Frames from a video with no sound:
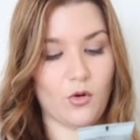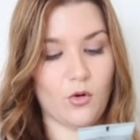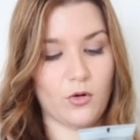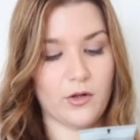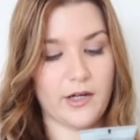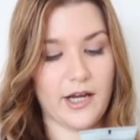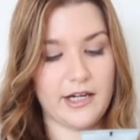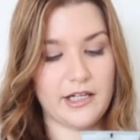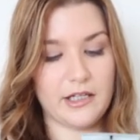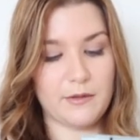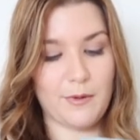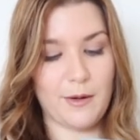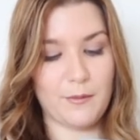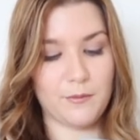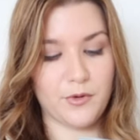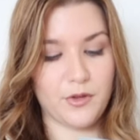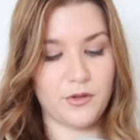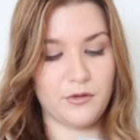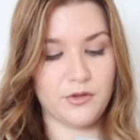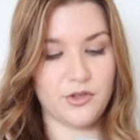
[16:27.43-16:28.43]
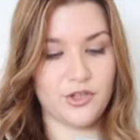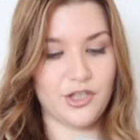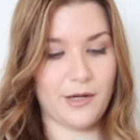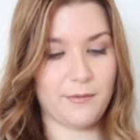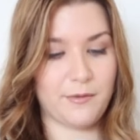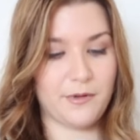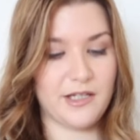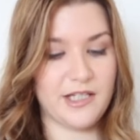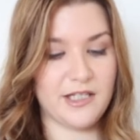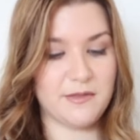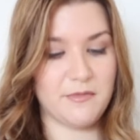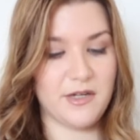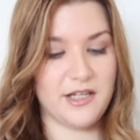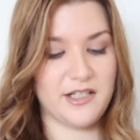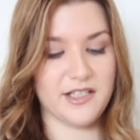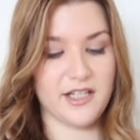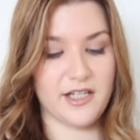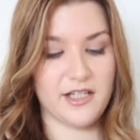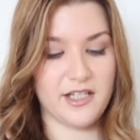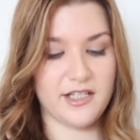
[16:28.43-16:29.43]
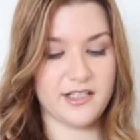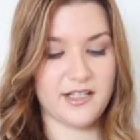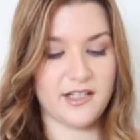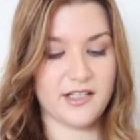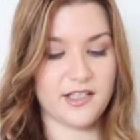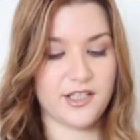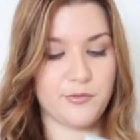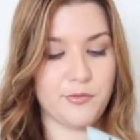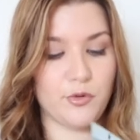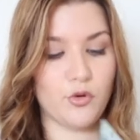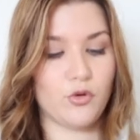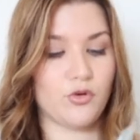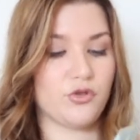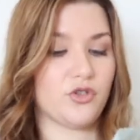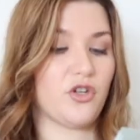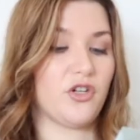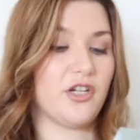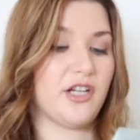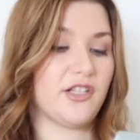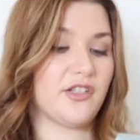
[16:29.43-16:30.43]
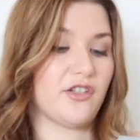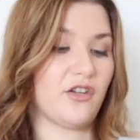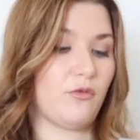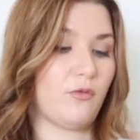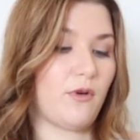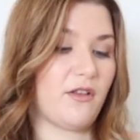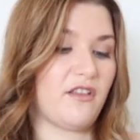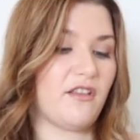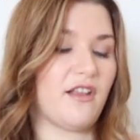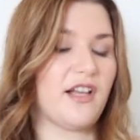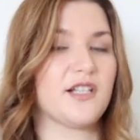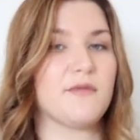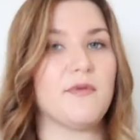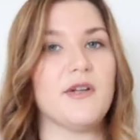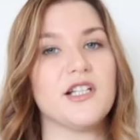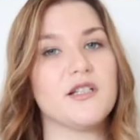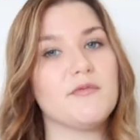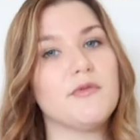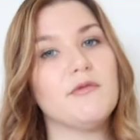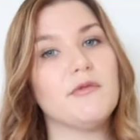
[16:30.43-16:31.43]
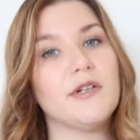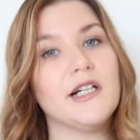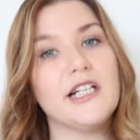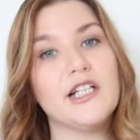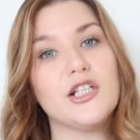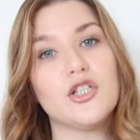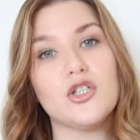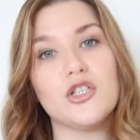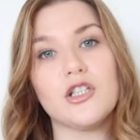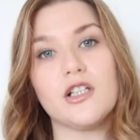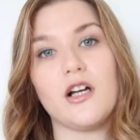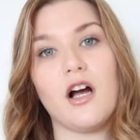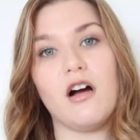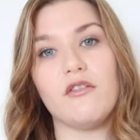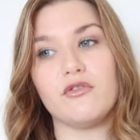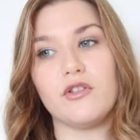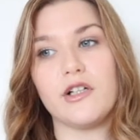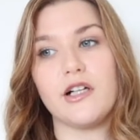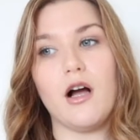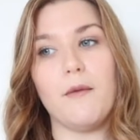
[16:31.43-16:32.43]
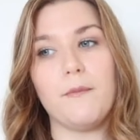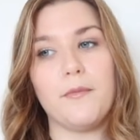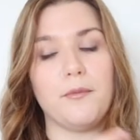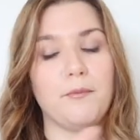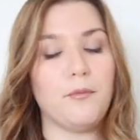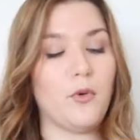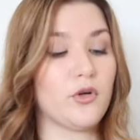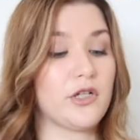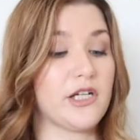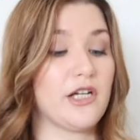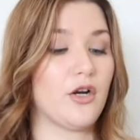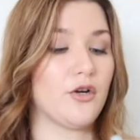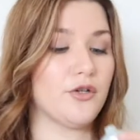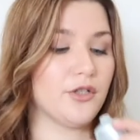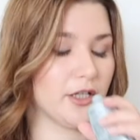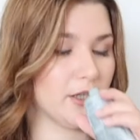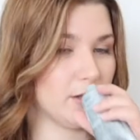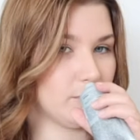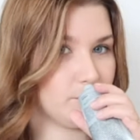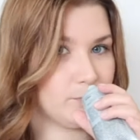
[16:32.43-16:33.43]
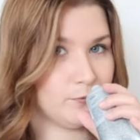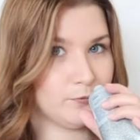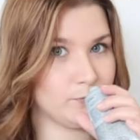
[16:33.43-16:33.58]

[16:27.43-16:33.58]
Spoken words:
Organic Bamboo and Japanese Mint, and it says sport on it, so whether that's meant to be really good at covering up body odour,